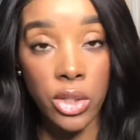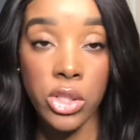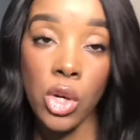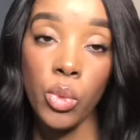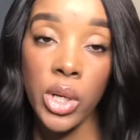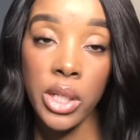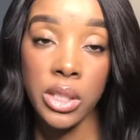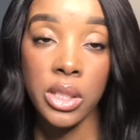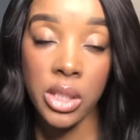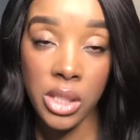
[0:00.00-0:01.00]
So we're gonna
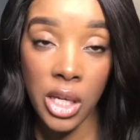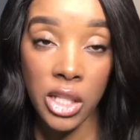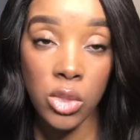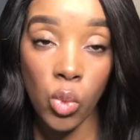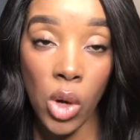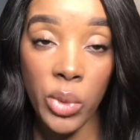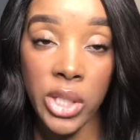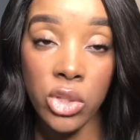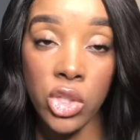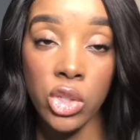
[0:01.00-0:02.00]
discuss what we
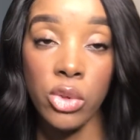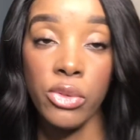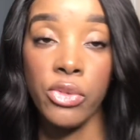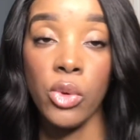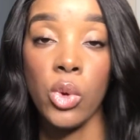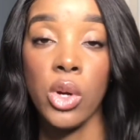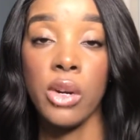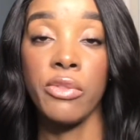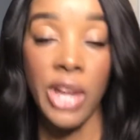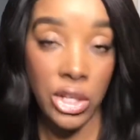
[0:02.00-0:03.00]
can do
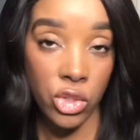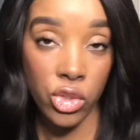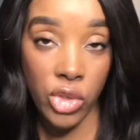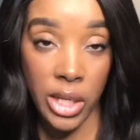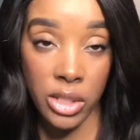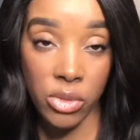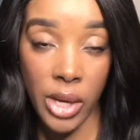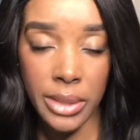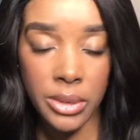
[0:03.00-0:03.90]
for vaginal dryness, right?